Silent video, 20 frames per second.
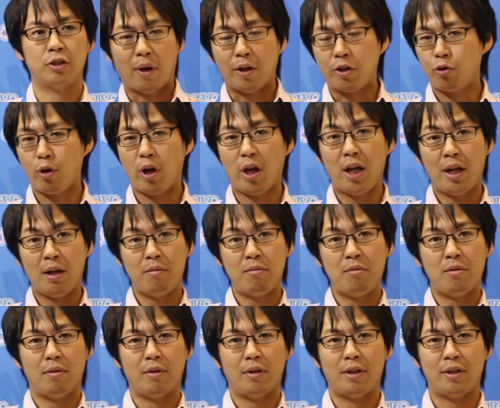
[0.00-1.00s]
My
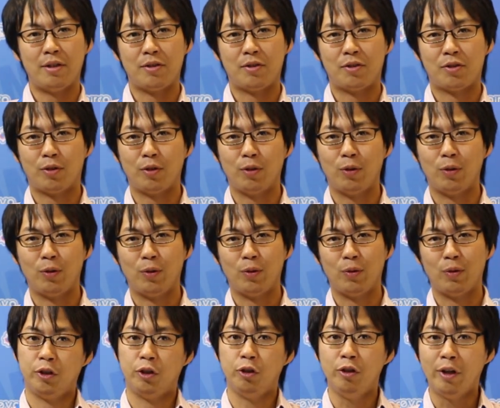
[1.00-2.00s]
dream is
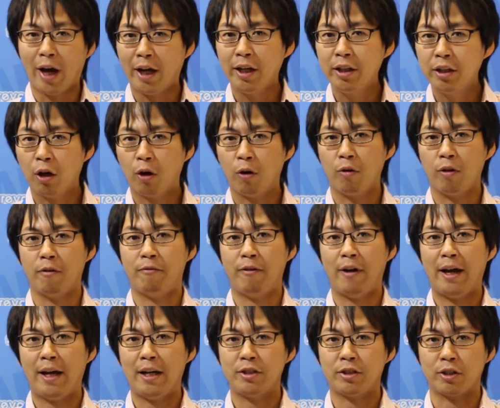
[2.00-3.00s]
to unite all the
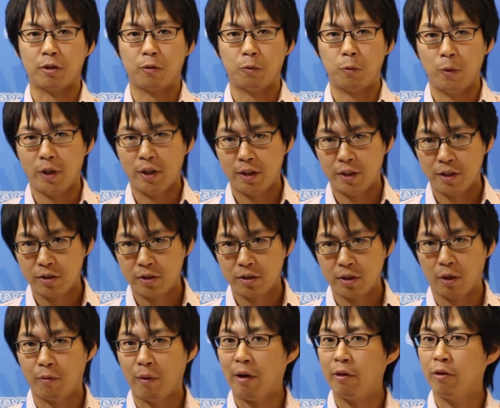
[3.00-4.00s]
fans and creators
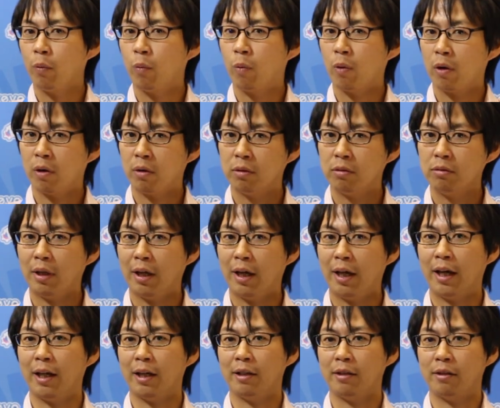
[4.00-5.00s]
around the world
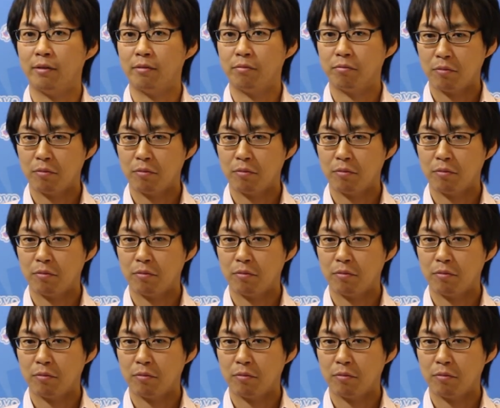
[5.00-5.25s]
and